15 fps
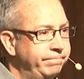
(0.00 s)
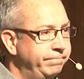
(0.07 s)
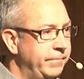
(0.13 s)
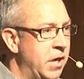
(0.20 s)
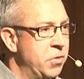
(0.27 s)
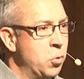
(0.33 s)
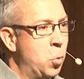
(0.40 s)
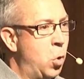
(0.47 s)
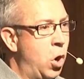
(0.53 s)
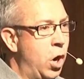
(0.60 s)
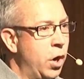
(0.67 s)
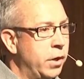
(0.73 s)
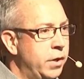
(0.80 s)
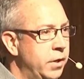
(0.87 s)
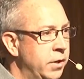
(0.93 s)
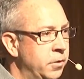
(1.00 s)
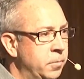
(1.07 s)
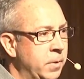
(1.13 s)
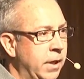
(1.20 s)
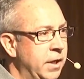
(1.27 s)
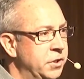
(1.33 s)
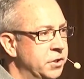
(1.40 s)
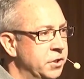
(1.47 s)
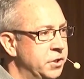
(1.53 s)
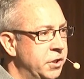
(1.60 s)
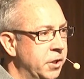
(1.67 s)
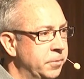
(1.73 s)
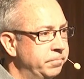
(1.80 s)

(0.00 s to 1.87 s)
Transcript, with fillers: in the walk, in the relationship.